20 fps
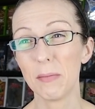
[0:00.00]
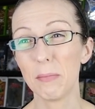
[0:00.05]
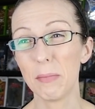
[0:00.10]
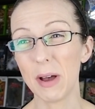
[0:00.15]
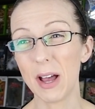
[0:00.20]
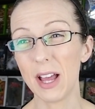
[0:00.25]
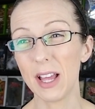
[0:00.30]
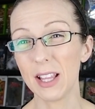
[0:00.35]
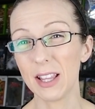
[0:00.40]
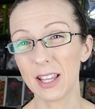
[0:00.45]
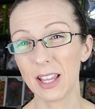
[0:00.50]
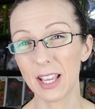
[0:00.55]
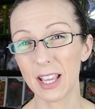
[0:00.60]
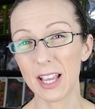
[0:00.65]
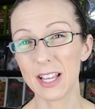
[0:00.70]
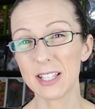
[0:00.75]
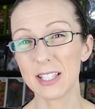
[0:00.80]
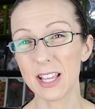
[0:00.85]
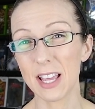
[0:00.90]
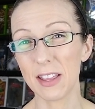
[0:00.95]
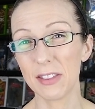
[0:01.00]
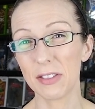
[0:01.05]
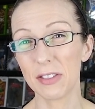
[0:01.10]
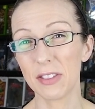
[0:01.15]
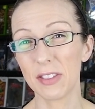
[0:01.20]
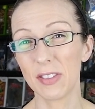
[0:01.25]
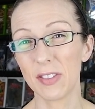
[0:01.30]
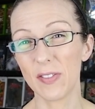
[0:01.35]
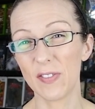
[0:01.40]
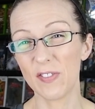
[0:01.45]
But like I said,
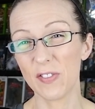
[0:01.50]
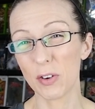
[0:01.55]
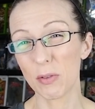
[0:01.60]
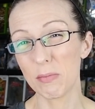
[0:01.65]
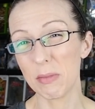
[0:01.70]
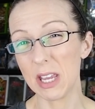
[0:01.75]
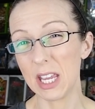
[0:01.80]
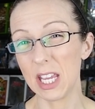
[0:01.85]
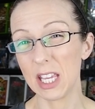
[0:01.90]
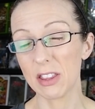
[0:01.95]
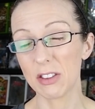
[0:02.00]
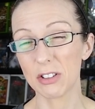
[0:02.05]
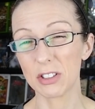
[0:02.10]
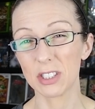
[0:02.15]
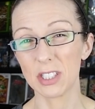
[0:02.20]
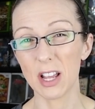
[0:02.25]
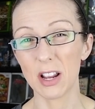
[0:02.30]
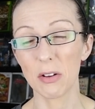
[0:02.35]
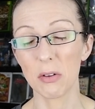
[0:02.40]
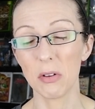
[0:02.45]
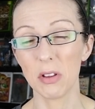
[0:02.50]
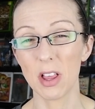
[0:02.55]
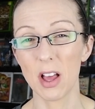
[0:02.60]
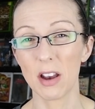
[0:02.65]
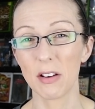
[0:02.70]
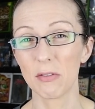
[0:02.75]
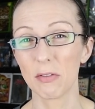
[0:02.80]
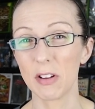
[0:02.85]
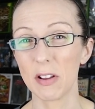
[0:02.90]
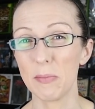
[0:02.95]
for me, there's not a whole
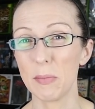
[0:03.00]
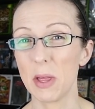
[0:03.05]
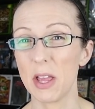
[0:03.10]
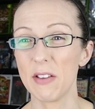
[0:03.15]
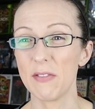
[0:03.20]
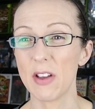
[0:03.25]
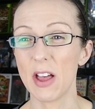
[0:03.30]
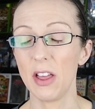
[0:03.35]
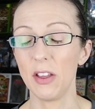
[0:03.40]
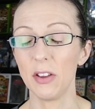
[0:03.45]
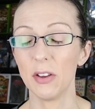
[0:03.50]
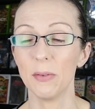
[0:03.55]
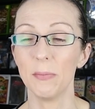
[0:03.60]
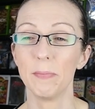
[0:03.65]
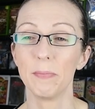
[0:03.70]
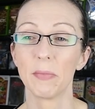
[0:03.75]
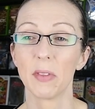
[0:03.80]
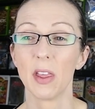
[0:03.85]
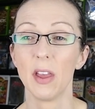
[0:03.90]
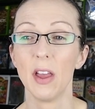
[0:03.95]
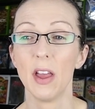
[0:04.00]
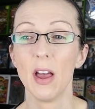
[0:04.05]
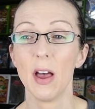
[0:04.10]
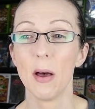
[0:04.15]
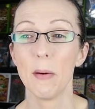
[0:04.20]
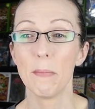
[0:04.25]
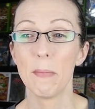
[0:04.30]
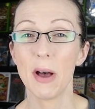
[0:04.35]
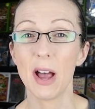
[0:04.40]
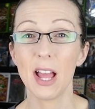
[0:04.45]
lot of replay value.
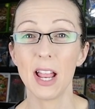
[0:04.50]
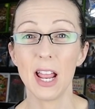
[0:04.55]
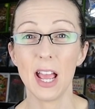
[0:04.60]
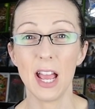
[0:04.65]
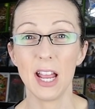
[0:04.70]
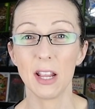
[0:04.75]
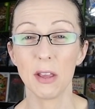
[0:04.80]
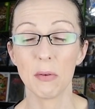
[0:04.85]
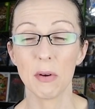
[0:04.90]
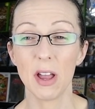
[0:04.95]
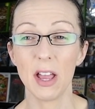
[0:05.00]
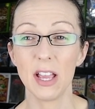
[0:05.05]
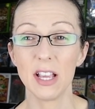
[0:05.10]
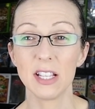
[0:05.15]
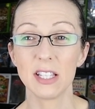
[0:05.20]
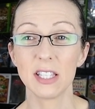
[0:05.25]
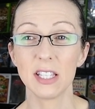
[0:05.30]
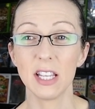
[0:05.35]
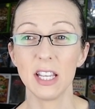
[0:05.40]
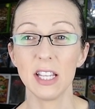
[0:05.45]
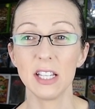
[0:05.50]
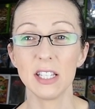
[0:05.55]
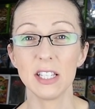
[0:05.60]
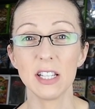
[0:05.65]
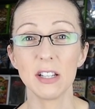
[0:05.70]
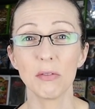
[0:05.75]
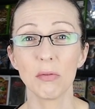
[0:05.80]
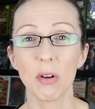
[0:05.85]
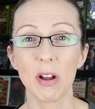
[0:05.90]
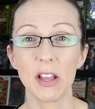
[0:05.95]
But anyways, it
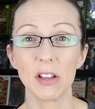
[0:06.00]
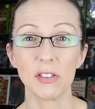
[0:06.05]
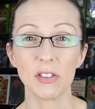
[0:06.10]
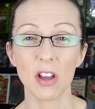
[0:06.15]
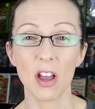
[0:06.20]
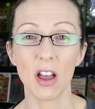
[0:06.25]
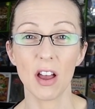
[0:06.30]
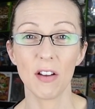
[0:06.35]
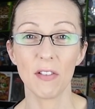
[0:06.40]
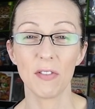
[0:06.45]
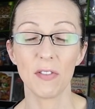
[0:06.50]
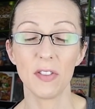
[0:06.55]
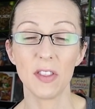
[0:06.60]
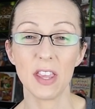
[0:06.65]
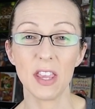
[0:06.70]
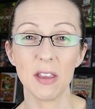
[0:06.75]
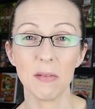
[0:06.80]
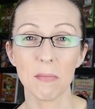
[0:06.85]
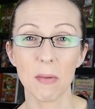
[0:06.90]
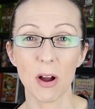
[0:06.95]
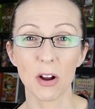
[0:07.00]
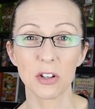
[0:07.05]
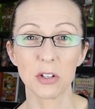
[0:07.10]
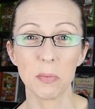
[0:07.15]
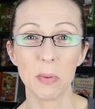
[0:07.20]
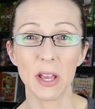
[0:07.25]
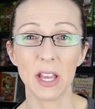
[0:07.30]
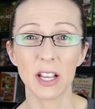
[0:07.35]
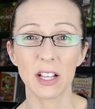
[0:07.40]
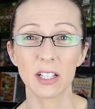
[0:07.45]
did round off the
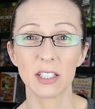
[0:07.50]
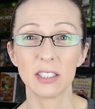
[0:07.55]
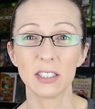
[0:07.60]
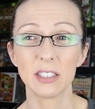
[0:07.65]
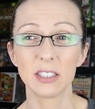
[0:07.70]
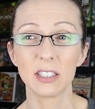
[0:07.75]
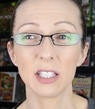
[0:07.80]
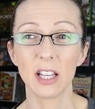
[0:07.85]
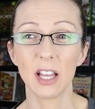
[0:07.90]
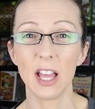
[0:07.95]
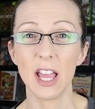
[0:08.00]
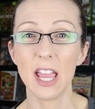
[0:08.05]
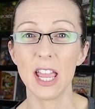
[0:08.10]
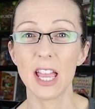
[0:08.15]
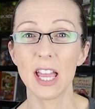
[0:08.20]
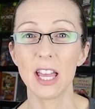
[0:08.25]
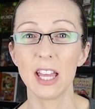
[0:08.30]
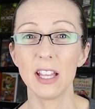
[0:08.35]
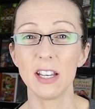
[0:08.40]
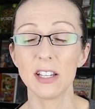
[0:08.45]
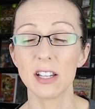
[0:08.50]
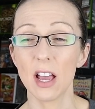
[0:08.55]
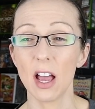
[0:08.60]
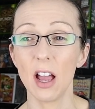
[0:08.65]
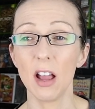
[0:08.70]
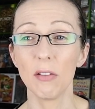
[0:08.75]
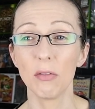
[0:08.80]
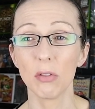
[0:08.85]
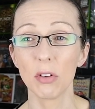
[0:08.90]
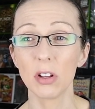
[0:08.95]
March picks, and
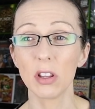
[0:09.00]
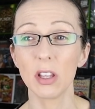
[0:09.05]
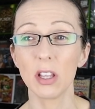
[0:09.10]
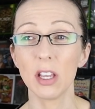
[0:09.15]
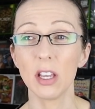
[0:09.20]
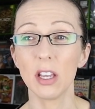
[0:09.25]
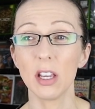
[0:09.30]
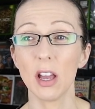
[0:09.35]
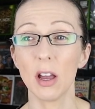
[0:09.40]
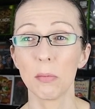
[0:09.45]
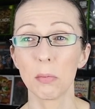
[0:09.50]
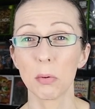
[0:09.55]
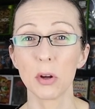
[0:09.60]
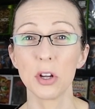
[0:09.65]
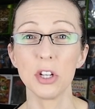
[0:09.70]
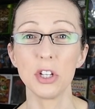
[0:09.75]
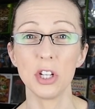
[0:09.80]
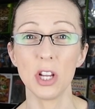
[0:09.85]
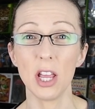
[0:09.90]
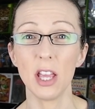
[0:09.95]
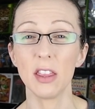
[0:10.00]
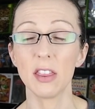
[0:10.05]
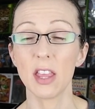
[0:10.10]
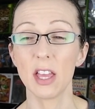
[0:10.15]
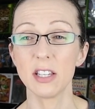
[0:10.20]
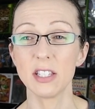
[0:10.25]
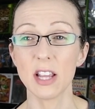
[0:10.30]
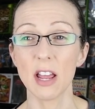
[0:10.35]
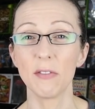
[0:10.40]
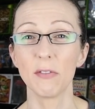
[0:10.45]
I really appreciate
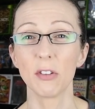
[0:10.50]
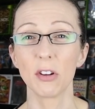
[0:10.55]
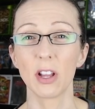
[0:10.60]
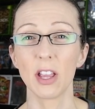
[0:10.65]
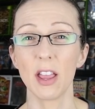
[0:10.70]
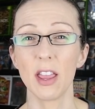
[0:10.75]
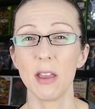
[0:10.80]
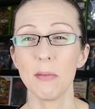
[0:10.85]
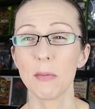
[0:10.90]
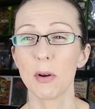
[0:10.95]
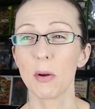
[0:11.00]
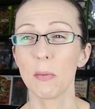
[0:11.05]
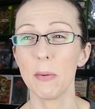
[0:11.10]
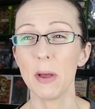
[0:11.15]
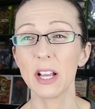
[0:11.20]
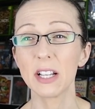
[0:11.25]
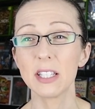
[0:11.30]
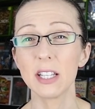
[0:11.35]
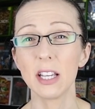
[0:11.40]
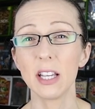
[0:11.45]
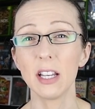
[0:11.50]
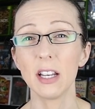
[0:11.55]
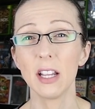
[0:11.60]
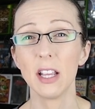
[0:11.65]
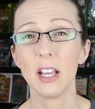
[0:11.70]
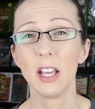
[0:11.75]
that Denver Gamer picked it.